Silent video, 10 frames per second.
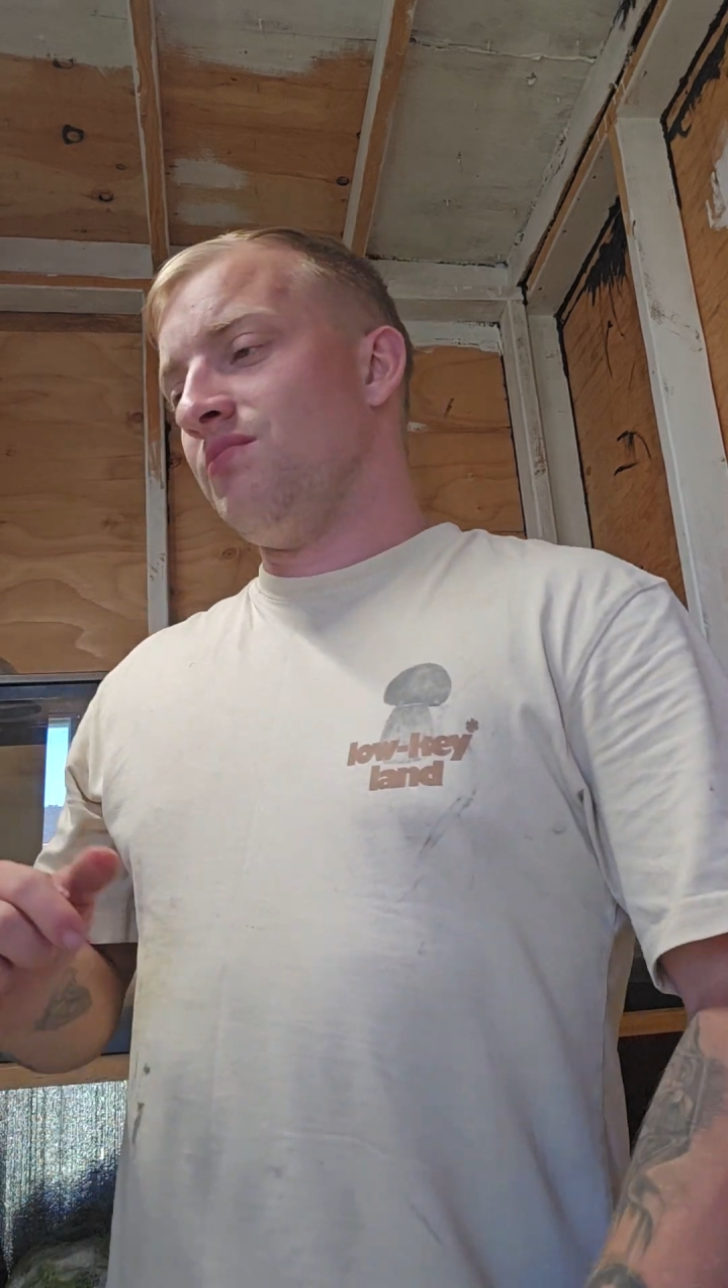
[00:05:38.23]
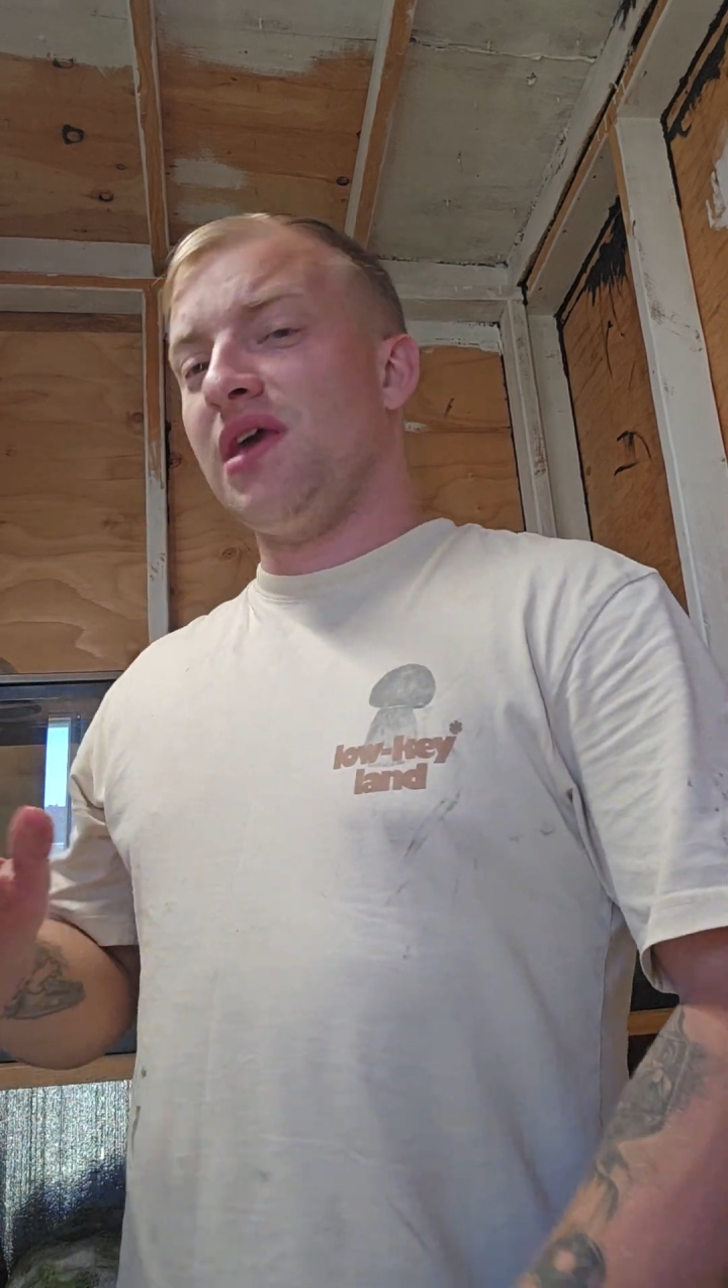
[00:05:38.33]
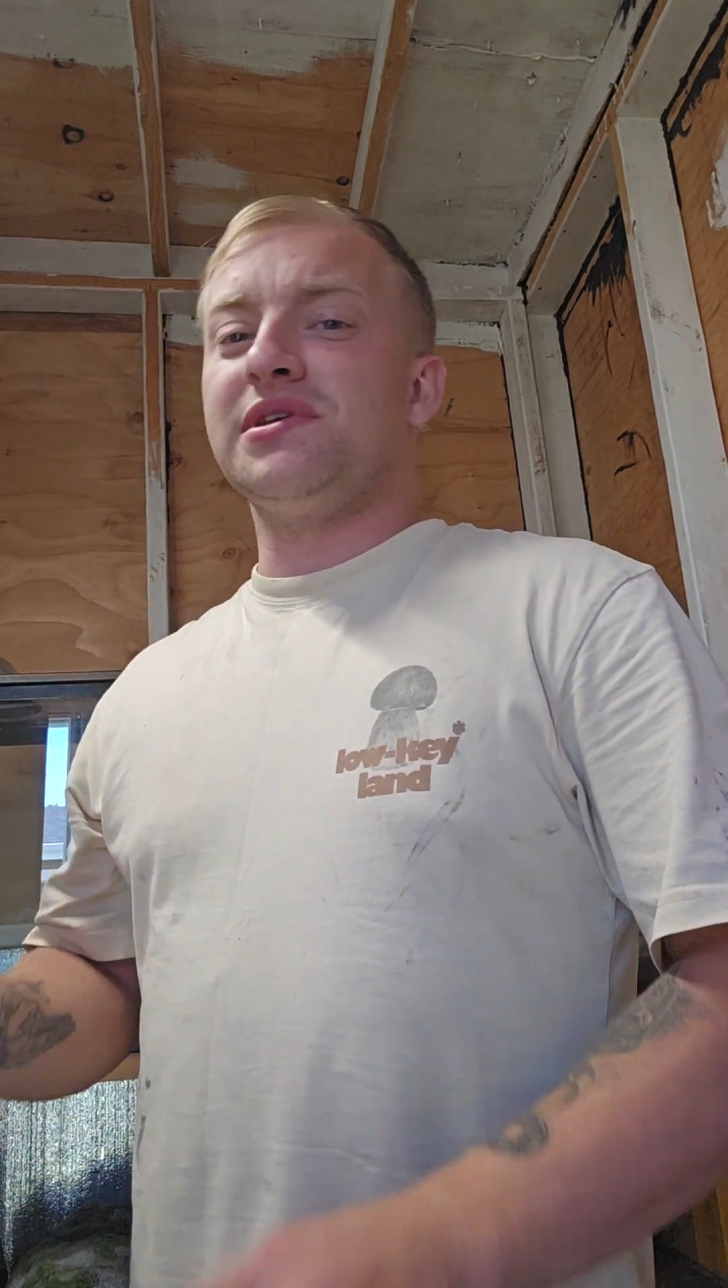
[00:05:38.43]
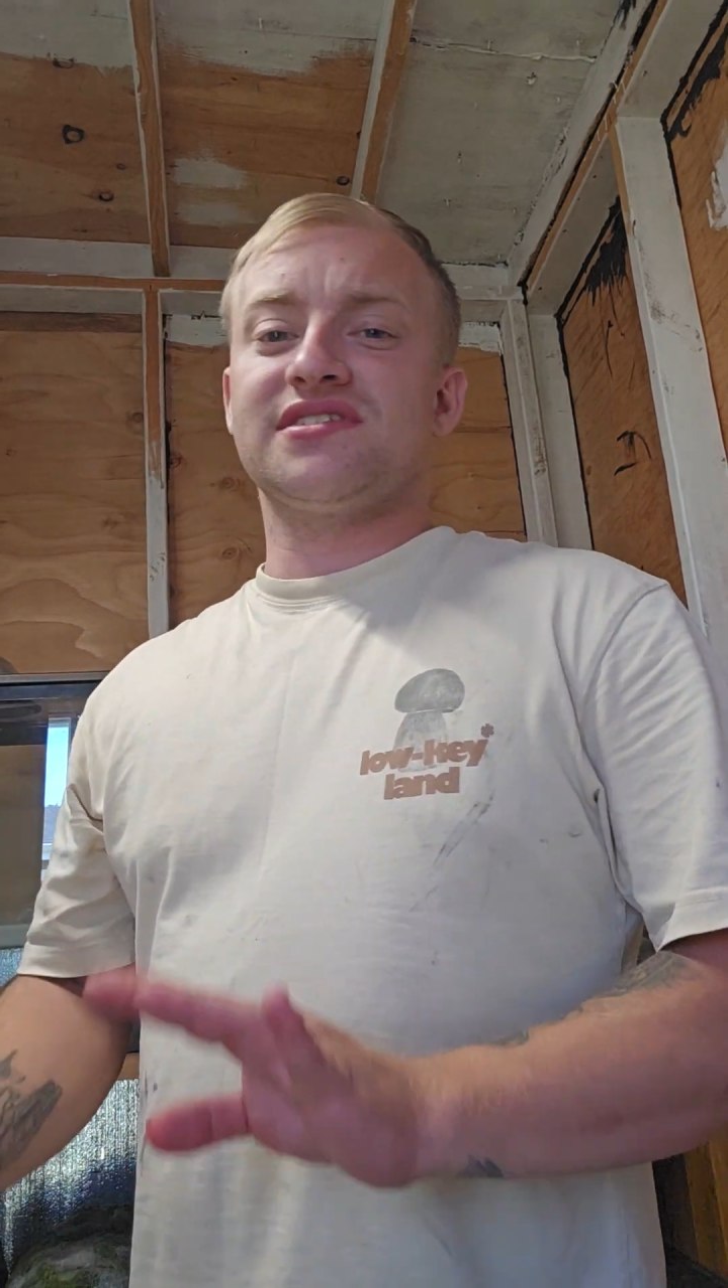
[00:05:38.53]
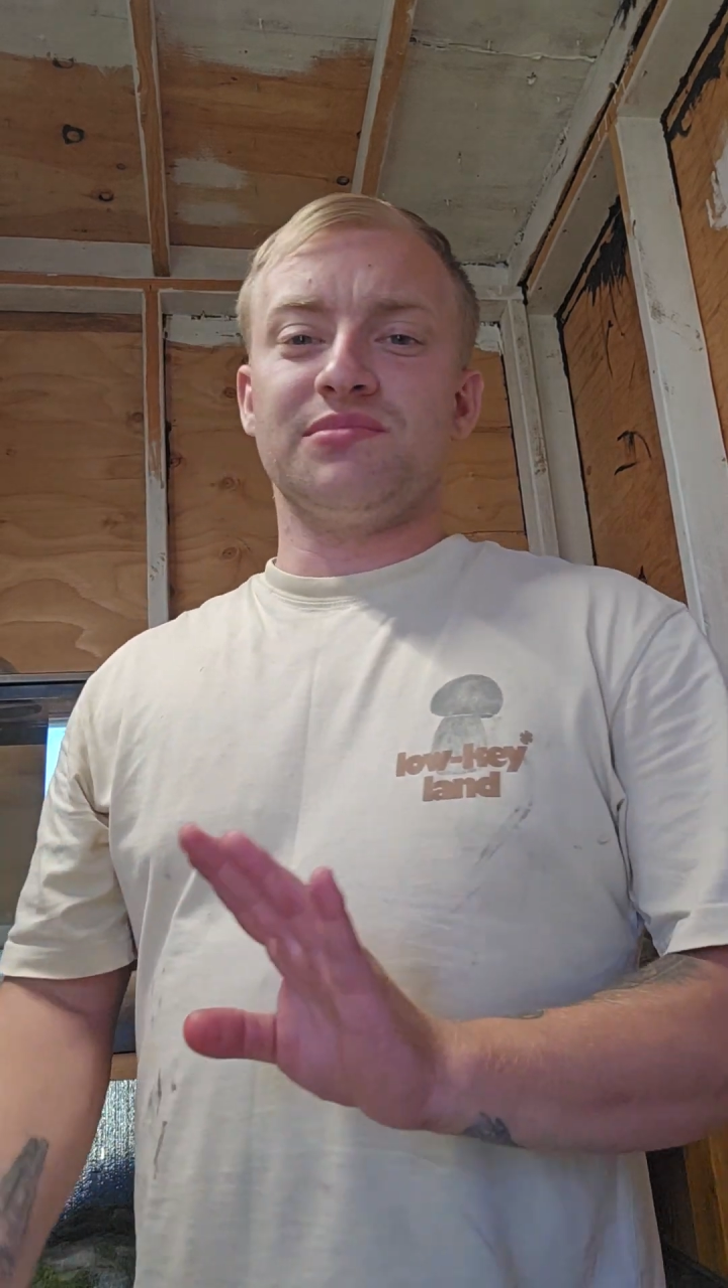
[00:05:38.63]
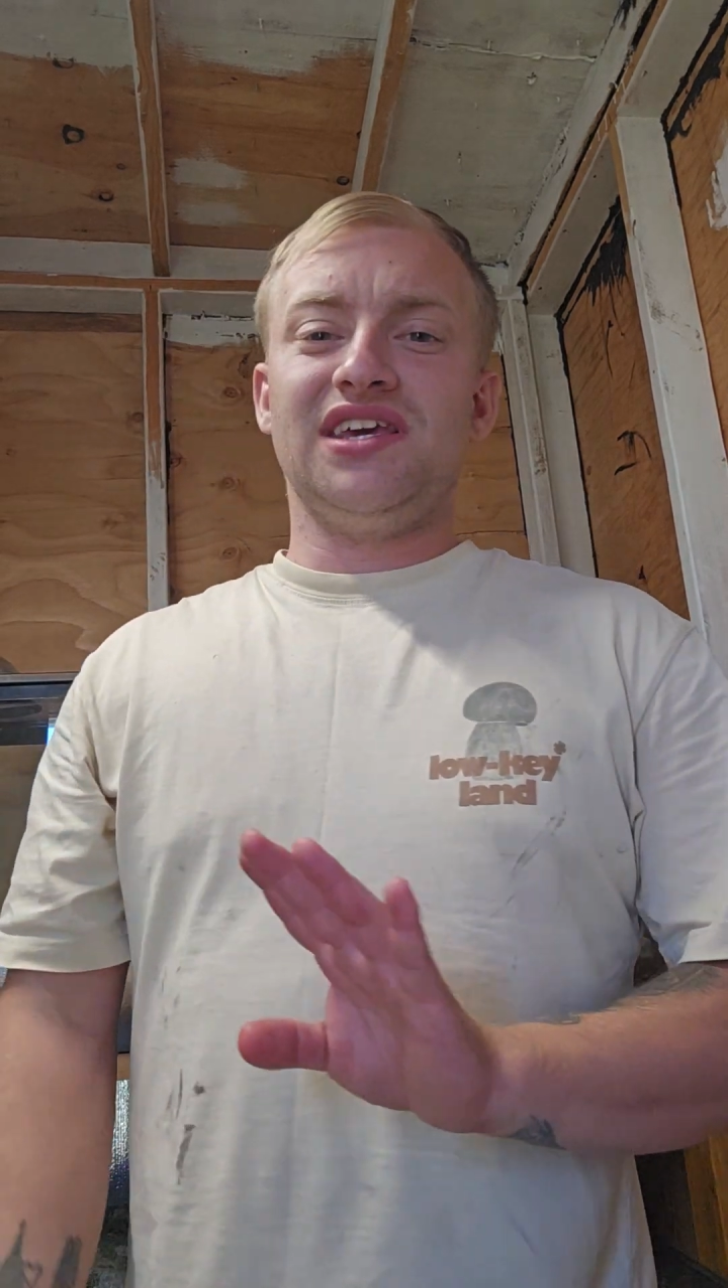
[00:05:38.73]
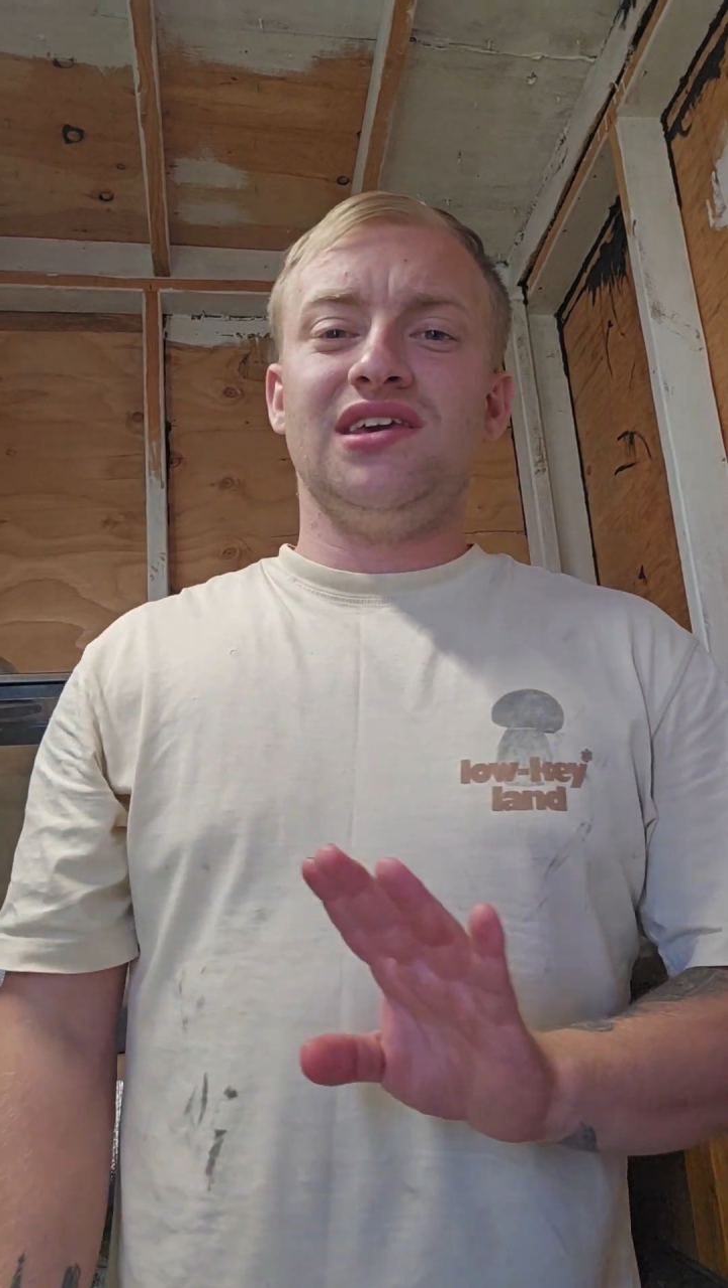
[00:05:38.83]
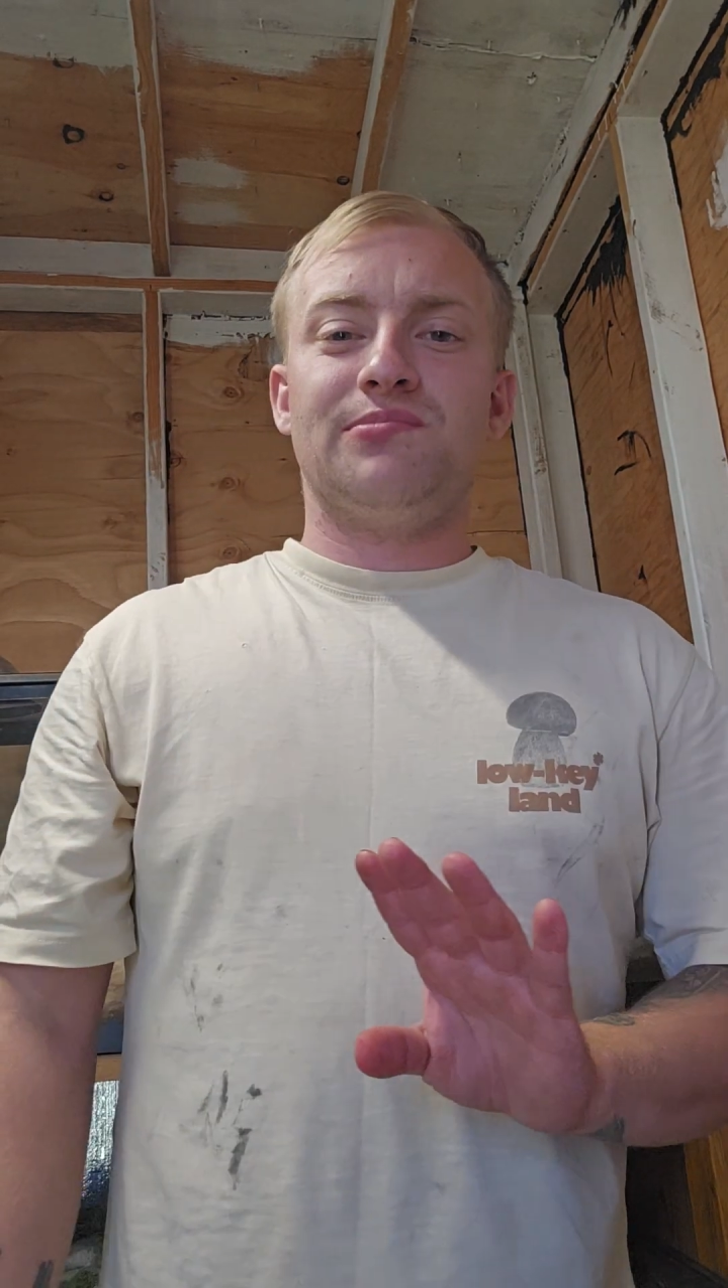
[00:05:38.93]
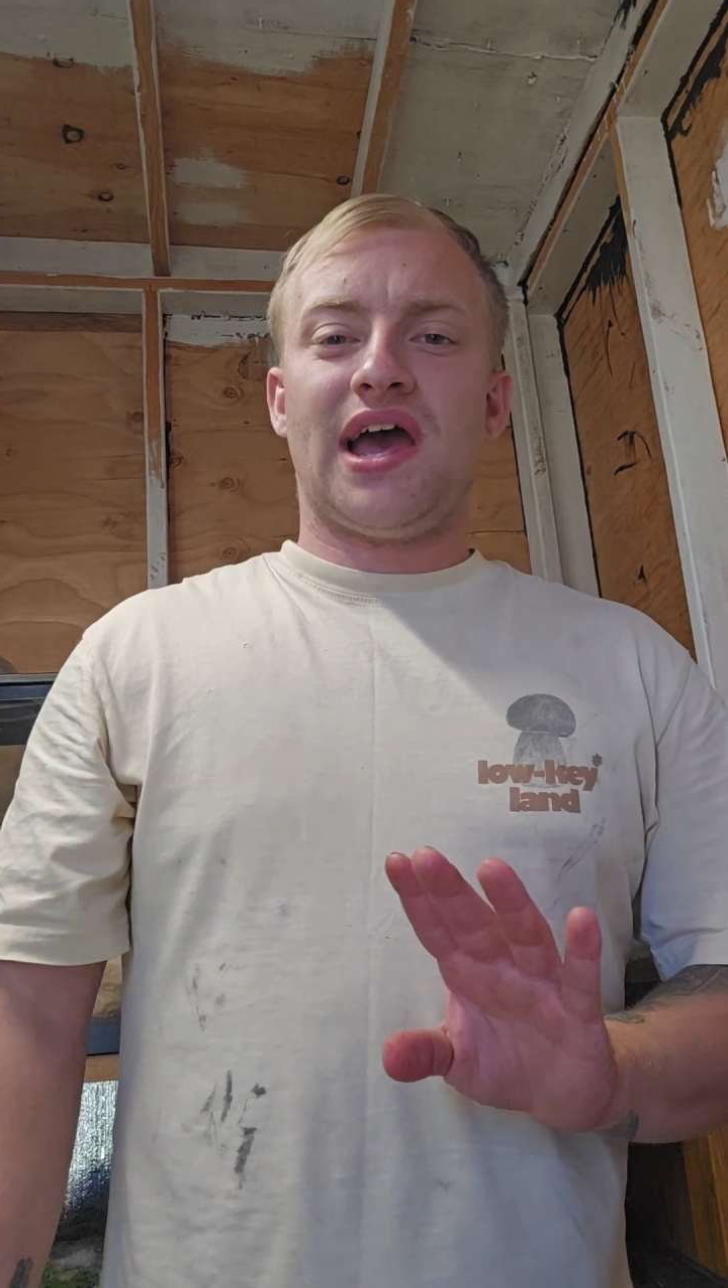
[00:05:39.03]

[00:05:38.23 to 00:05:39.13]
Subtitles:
maybe some heat